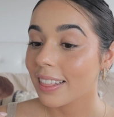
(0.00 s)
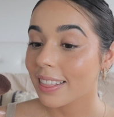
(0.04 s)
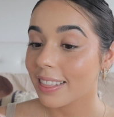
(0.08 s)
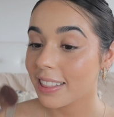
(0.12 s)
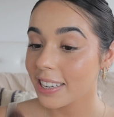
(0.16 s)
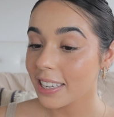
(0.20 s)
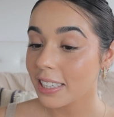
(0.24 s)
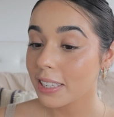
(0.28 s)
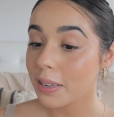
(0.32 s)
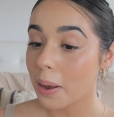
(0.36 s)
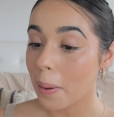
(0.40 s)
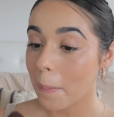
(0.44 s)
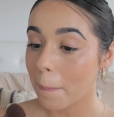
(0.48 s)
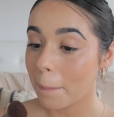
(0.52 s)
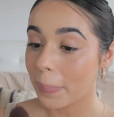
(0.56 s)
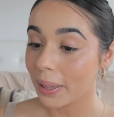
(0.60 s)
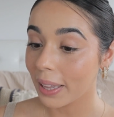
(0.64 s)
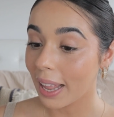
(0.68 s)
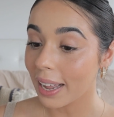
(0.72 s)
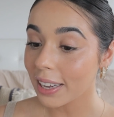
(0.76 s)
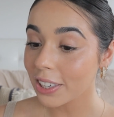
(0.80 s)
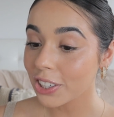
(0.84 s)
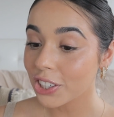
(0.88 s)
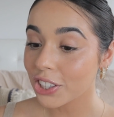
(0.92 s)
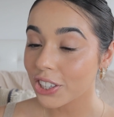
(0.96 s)
This
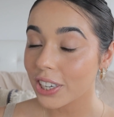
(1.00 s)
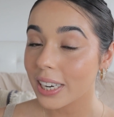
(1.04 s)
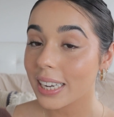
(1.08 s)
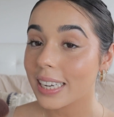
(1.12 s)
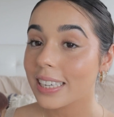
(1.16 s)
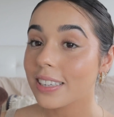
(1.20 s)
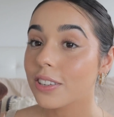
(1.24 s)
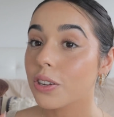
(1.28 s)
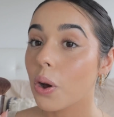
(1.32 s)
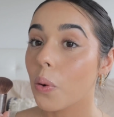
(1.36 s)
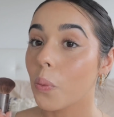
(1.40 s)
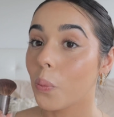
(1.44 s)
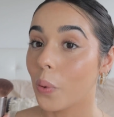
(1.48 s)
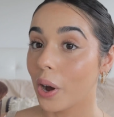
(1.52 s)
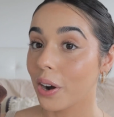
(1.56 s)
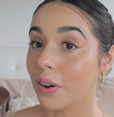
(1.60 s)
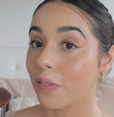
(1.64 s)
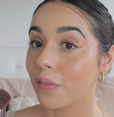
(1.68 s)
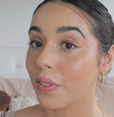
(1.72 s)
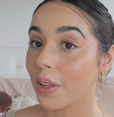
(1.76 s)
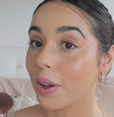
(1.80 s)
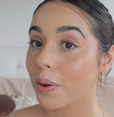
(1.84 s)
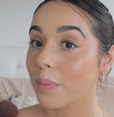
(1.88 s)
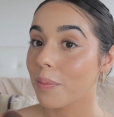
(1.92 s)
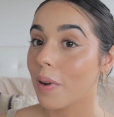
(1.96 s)
blush is one
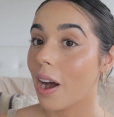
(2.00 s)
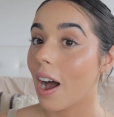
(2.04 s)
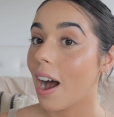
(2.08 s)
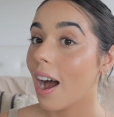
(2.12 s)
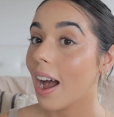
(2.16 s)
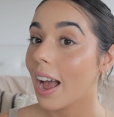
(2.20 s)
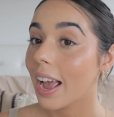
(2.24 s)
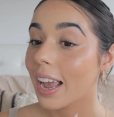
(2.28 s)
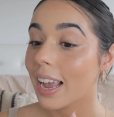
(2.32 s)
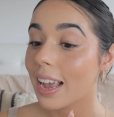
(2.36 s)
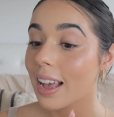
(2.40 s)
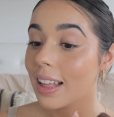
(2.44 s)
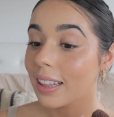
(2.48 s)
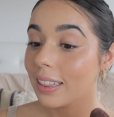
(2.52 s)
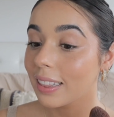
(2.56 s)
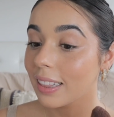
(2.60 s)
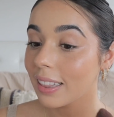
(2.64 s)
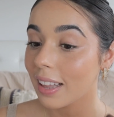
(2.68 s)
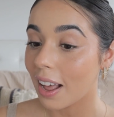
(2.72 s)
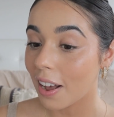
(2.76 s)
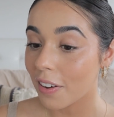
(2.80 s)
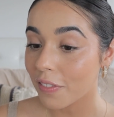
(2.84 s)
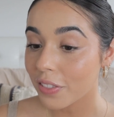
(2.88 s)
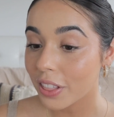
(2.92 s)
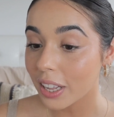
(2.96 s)
of them. I
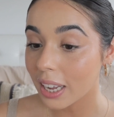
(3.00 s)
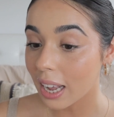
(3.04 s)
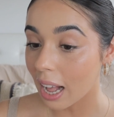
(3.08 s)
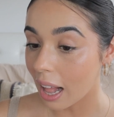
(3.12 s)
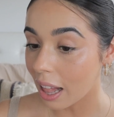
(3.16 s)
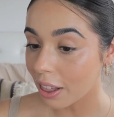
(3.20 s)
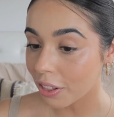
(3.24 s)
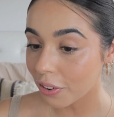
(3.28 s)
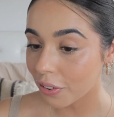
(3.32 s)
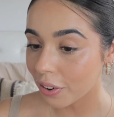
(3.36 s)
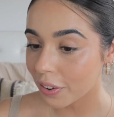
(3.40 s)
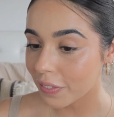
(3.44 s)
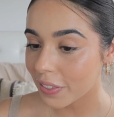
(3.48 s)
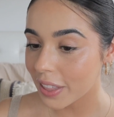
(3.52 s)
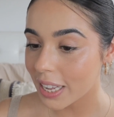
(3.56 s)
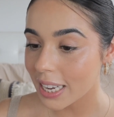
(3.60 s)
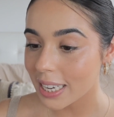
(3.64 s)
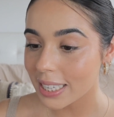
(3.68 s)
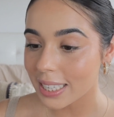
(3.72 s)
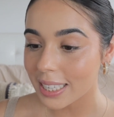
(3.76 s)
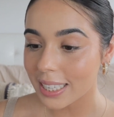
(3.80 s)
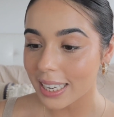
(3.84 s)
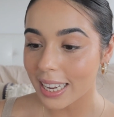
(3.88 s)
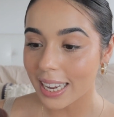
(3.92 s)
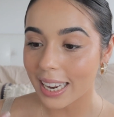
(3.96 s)
love the color of
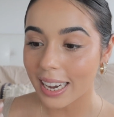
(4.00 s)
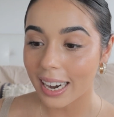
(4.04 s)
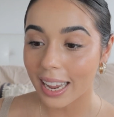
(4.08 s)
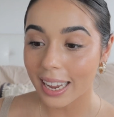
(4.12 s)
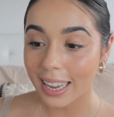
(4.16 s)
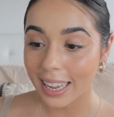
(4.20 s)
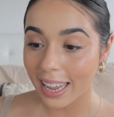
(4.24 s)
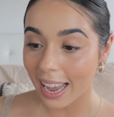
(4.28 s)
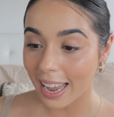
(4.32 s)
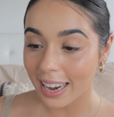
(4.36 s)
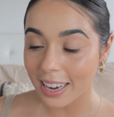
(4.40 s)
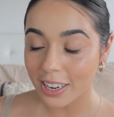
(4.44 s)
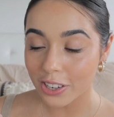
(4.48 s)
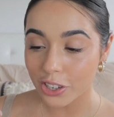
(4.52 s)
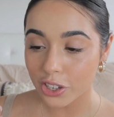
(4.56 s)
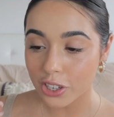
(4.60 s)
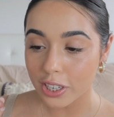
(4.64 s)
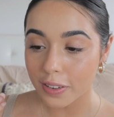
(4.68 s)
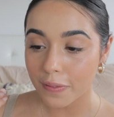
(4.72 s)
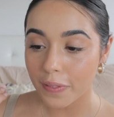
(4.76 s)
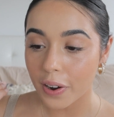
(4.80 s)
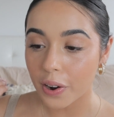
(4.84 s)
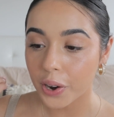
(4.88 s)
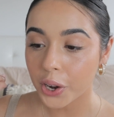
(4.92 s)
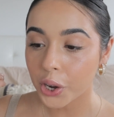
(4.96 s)
this. It again is
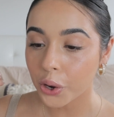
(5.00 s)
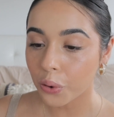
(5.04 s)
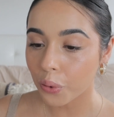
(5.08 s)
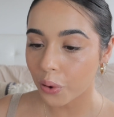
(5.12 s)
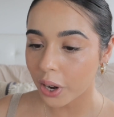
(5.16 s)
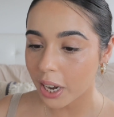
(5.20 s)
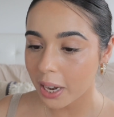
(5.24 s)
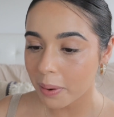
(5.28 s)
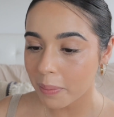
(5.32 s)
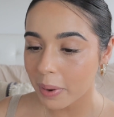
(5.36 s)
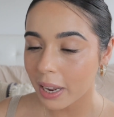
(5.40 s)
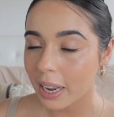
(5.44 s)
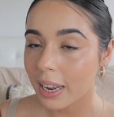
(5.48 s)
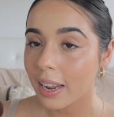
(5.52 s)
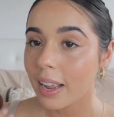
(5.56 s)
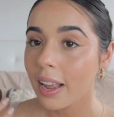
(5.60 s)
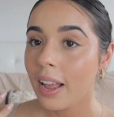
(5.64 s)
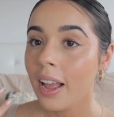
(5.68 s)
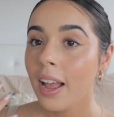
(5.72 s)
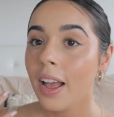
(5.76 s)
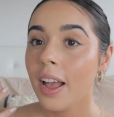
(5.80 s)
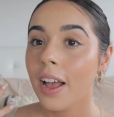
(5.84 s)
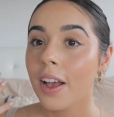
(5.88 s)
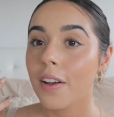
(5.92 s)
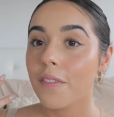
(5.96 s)
just very creamy,
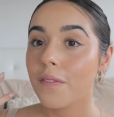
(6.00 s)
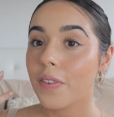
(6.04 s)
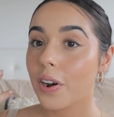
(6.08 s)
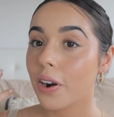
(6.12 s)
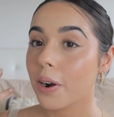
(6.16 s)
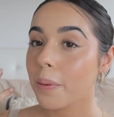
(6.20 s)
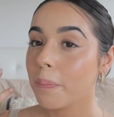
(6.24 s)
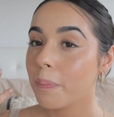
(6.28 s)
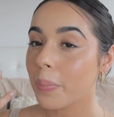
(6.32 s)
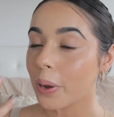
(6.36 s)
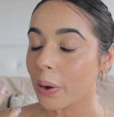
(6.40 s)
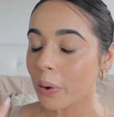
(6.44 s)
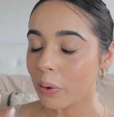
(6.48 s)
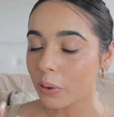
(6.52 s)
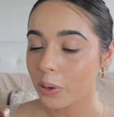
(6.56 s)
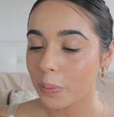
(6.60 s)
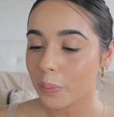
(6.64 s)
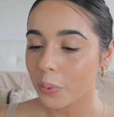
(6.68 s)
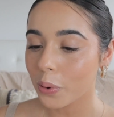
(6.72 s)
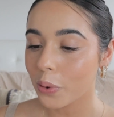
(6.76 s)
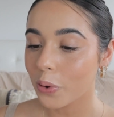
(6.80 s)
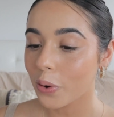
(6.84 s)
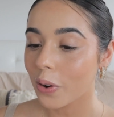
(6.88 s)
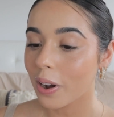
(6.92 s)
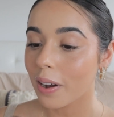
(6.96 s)
very
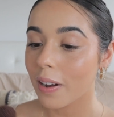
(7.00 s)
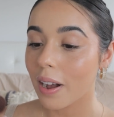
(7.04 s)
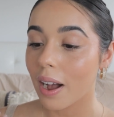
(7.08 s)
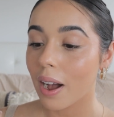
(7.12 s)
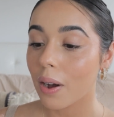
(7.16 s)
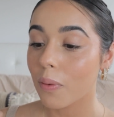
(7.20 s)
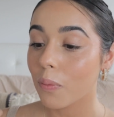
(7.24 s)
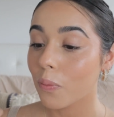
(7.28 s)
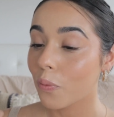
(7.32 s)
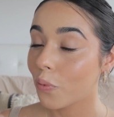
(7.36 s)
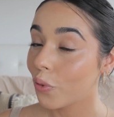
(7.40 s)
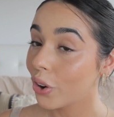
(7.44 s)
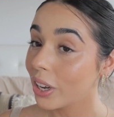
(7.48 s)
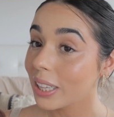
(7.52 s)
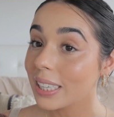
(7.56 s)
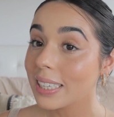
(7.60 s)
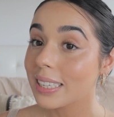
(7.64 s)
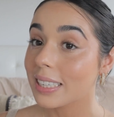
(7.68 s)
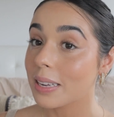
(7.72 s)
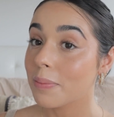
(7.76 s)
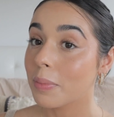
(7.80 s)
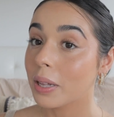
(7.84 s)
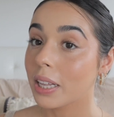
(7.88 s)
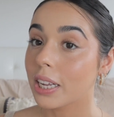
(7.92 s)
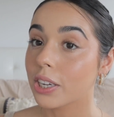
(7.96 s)
buildable, really
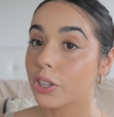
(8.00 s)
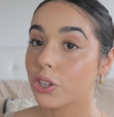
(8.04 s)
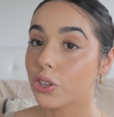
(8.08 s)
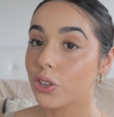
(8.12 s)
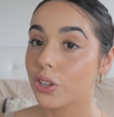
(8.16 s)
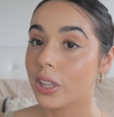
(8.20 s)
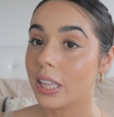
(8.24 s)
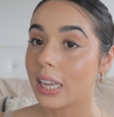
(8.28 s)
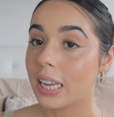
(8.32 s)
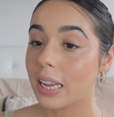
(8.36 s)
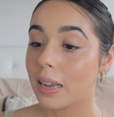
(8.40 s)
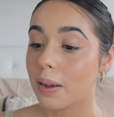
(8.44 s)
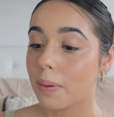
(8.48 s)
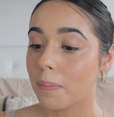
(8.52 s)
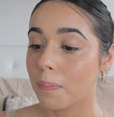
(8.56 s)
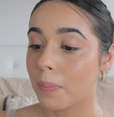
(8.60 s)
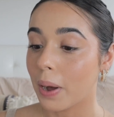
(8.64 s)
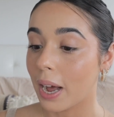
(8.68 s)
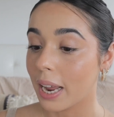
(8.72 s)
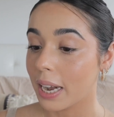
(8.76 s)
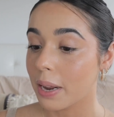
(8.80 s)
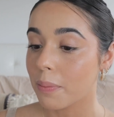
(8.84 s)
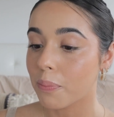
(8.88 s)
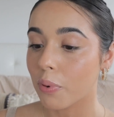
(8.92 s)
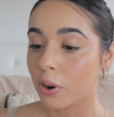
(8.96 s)
similar to the
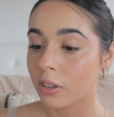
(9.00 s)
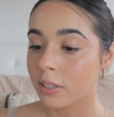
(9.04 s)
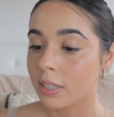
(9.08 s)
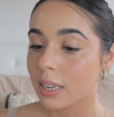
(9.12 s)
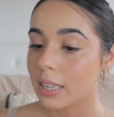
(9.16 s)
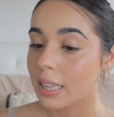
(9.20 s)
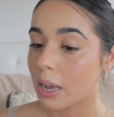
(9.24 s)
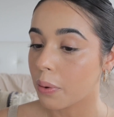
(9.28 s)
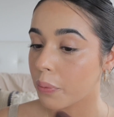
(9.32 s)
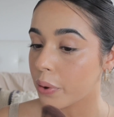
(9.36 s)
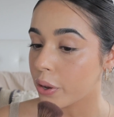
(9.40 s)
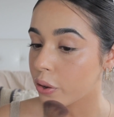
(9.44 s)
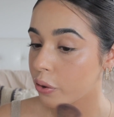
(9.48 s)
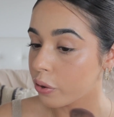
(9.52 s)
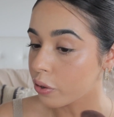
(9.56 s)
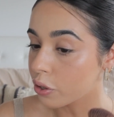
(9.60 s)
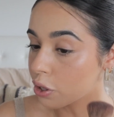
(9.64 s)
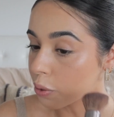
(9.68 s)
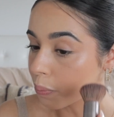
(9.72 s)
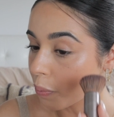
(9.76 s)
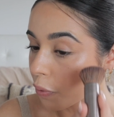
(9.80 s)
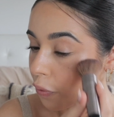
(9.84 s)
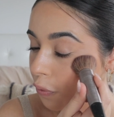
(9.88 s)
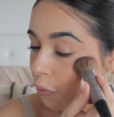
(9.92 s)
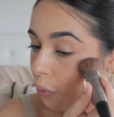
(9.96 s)
putty bronzer that we
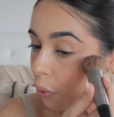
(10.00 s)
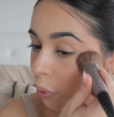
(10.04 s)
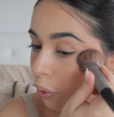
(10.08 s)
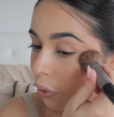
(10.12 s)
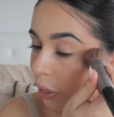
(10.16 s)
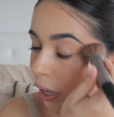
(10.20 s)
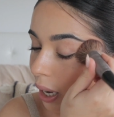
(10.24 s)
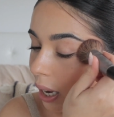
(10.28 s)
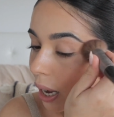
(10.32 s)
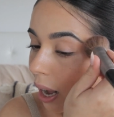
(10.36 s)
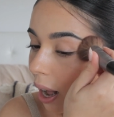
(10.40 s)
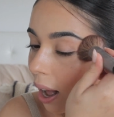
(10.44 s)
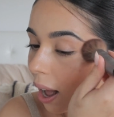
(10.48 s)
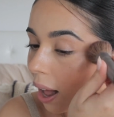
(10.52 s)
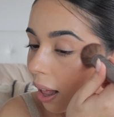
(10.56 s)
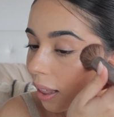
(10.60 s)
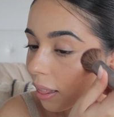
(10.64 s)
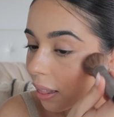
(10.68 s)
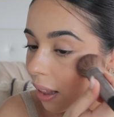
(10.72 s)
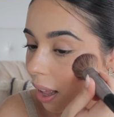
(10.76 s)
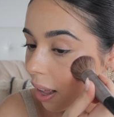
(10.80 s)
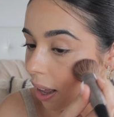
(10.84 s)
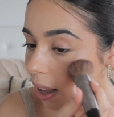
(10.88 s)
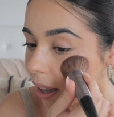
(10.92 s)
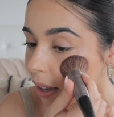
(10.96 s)
used before. The
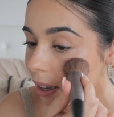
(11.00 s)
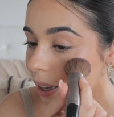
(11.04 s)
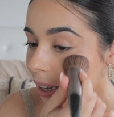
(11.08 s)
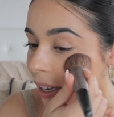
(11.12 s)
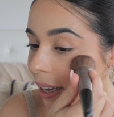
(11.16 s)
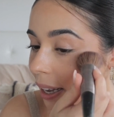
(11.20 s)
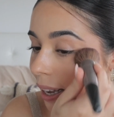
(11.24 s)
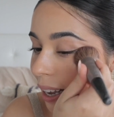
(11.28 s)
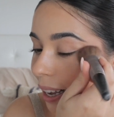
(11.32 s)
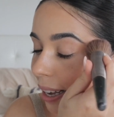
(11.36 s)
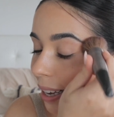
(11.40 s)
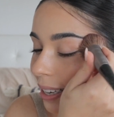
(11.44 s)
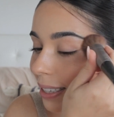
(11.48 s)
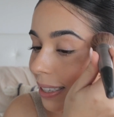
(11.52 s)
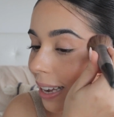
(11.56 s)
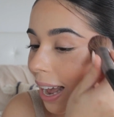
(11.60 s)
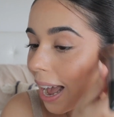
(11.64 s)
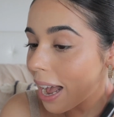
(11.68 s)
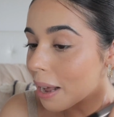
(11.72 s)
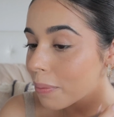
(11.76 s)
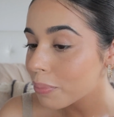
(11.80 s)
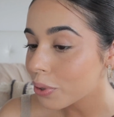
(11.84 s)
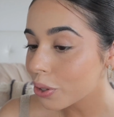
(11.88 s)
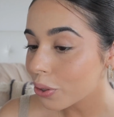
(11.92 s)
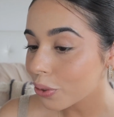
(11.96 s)
color is
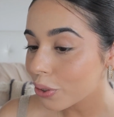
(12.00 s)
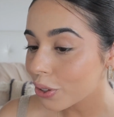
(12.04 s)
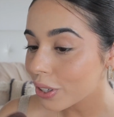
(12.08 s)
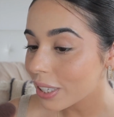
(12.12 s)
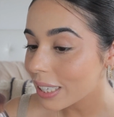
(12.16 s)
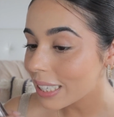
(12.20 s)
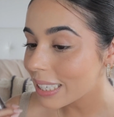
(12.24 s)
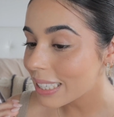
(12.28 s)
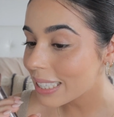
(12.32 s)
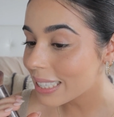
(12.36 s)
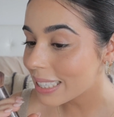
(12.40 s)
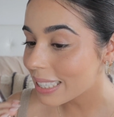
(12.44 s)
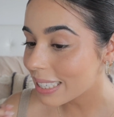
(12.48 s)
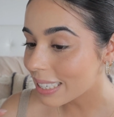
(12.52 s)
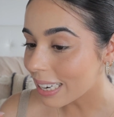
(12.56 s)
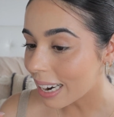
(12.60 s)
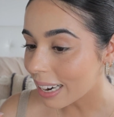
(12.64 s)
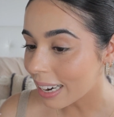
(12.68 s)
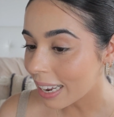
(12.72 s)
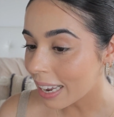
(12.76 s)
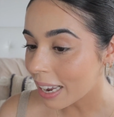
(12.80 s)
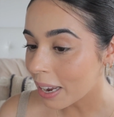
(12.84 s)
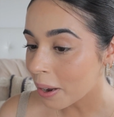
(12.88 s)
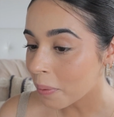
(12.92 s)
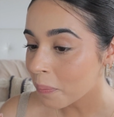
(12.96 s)
absolutely
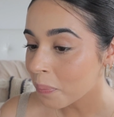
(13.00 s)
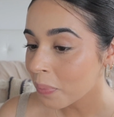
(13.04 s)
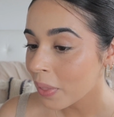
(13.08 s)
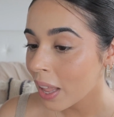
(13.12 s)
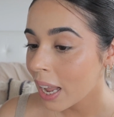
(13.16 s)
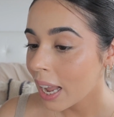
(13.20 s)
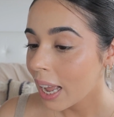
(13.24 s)
stunning.